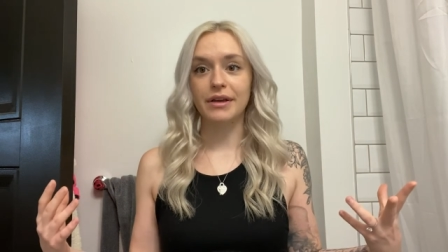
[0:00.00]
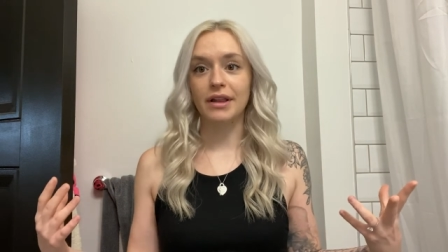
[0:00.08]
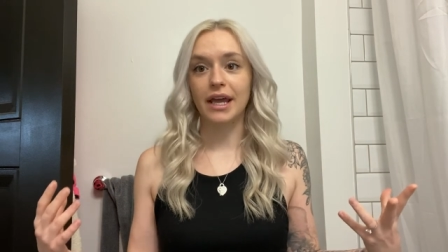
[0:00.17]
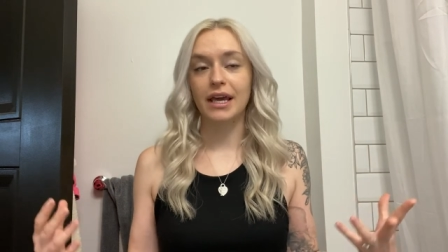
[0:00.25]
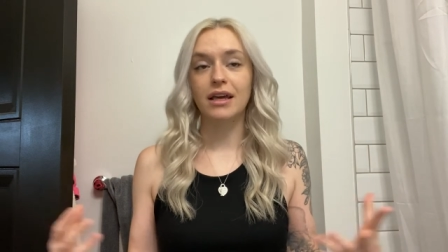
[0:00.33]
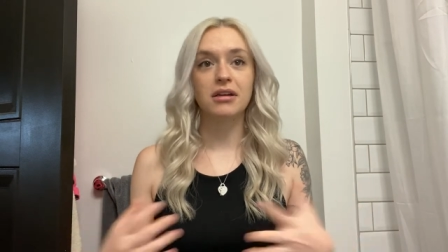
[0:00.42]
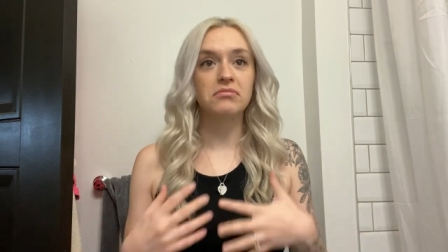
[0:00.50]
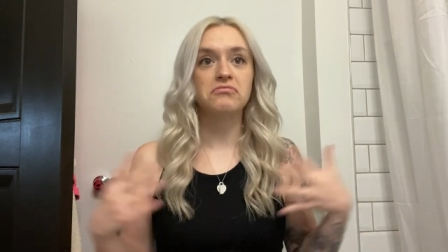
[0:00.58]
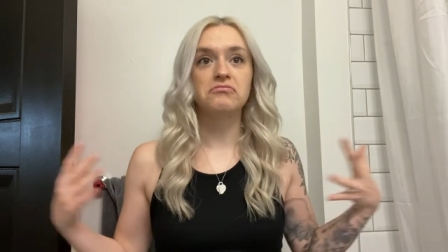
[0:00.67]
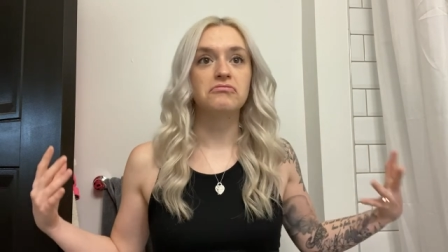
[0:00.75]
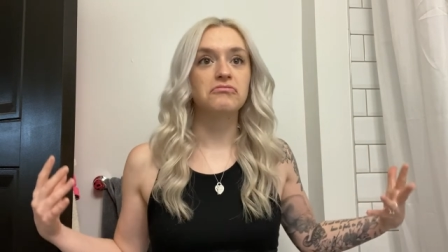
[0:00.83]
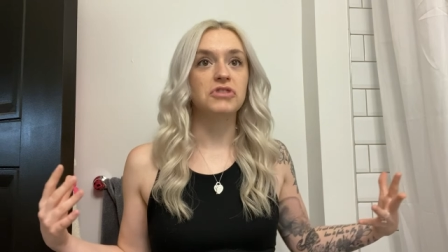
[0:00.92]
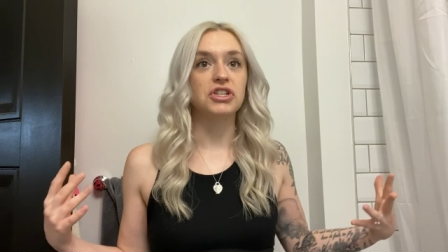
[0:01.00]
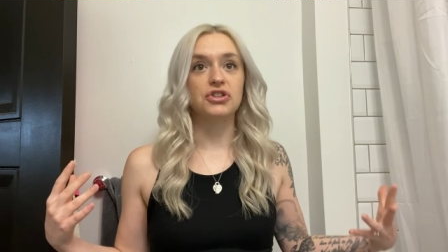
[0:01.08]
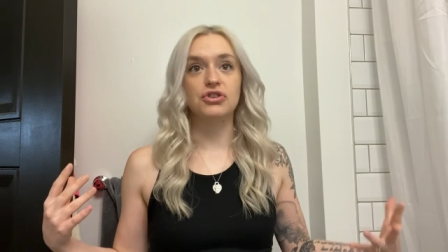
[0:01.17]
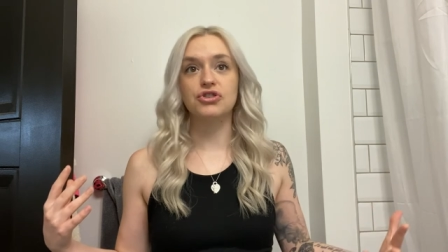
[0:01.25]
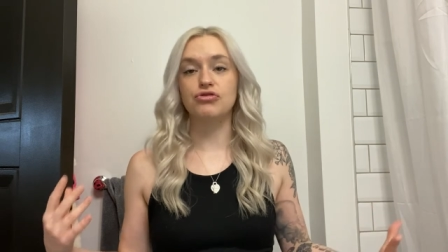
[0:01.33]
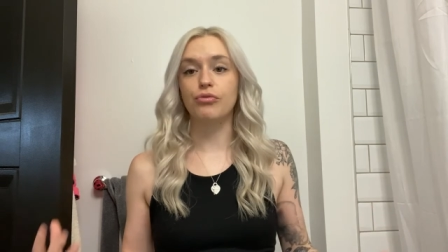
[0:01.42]
Like, this
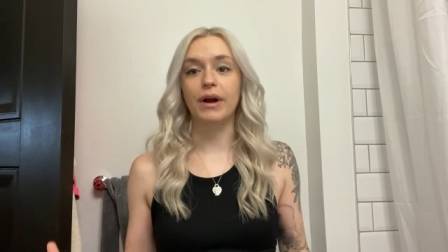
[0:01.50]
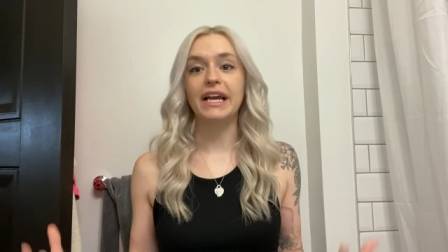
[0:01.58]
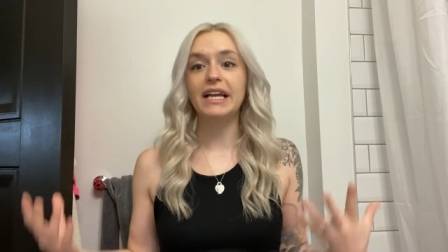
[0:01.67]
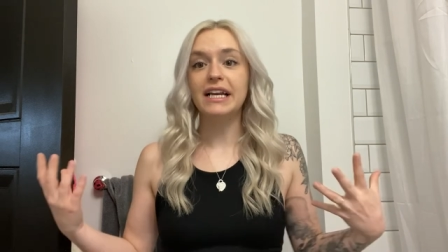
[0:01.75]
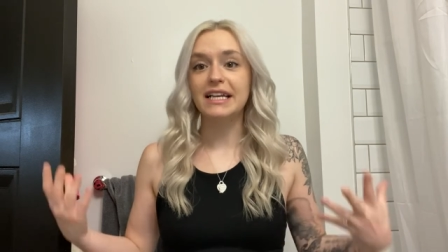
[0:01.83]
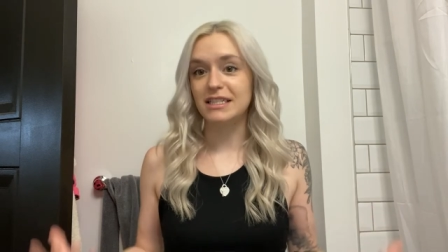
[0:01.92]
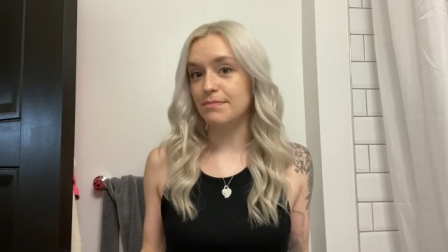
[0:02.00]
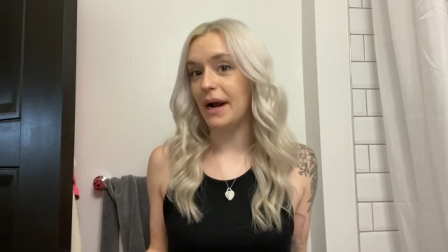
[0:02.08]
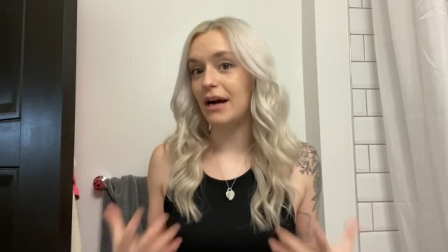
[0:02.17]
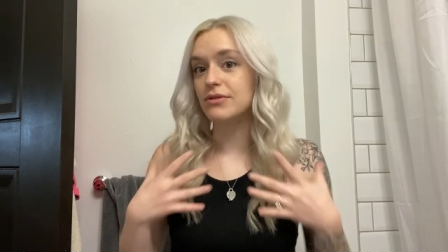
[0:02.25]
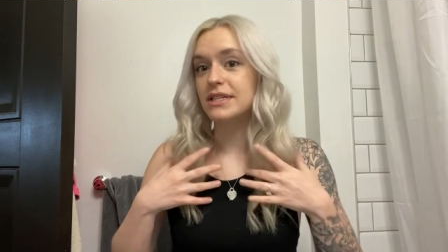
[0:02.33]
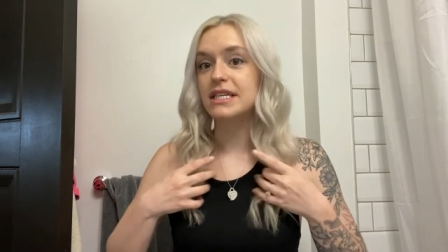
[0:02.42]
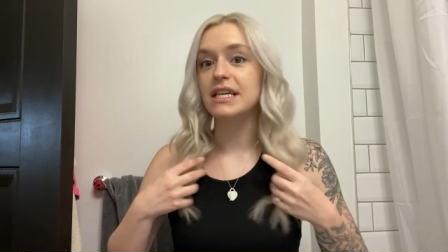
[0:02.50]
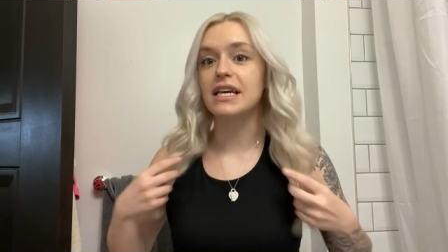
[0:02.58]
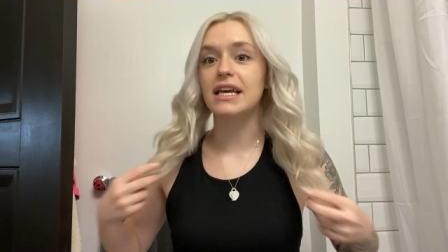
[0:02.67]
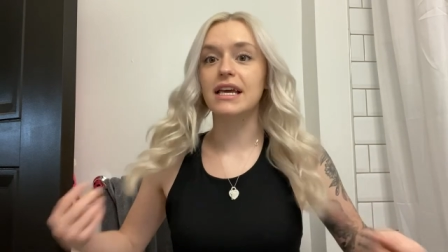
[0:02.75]
looks great. It's bouncy.